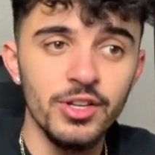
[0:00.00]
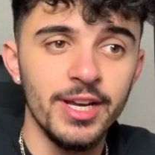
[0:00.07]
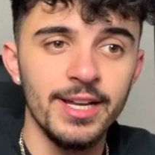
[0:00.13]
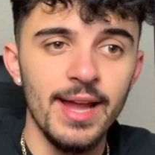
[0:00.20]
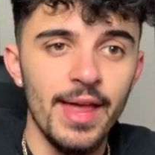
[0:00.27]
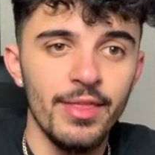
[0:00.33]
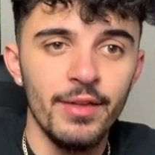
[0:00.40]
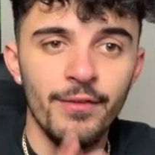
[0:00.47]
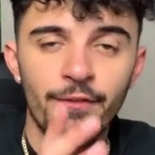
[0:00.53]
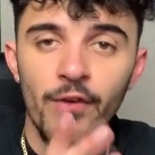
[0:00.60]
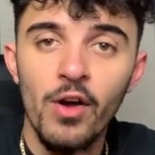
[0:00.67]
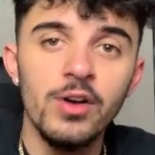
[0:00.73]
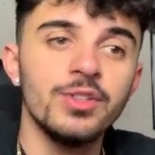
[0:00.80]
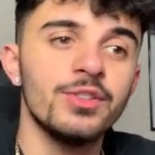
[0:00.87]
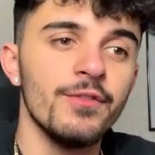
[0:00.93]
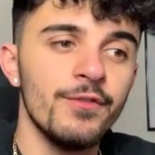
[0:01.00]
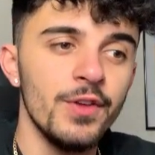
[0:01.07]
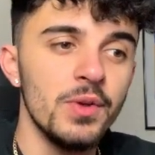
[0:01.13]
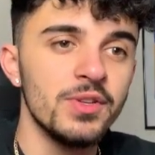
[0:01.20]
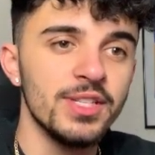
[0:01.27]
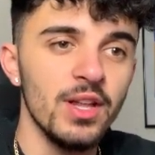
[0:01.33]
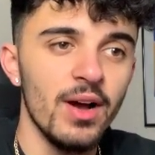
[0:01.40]
looking at the first
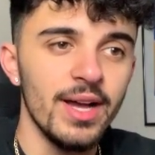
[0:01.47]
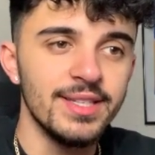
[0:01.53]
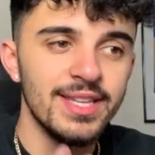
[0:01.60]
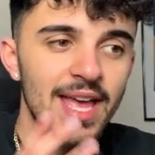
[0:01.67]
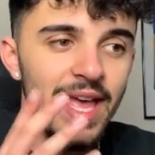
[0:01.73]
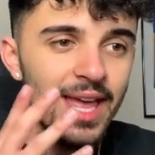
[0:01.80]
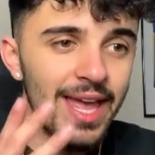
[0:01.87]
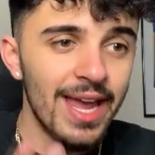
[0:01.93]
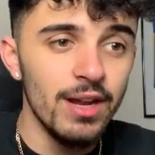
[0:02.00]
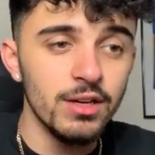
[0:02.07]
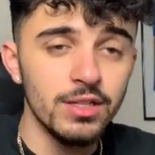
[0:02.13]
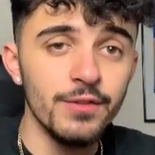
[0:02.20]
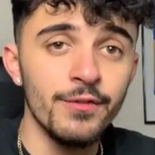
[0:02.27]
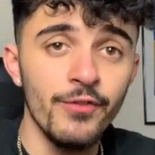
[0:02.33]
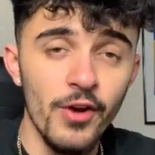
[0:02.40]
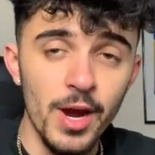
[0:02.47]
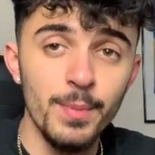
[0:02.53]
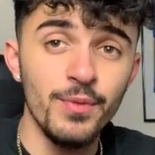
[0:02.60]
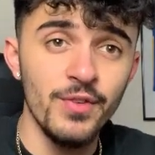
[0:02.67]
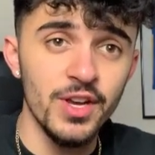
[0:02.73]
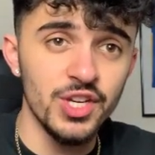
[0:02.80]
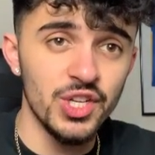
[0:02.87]
few slides, it looks very
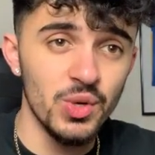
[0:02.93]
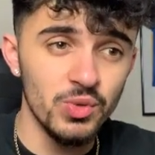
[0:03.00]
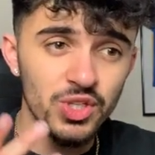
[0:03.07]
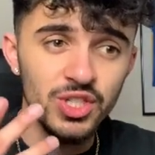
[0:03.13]
professional.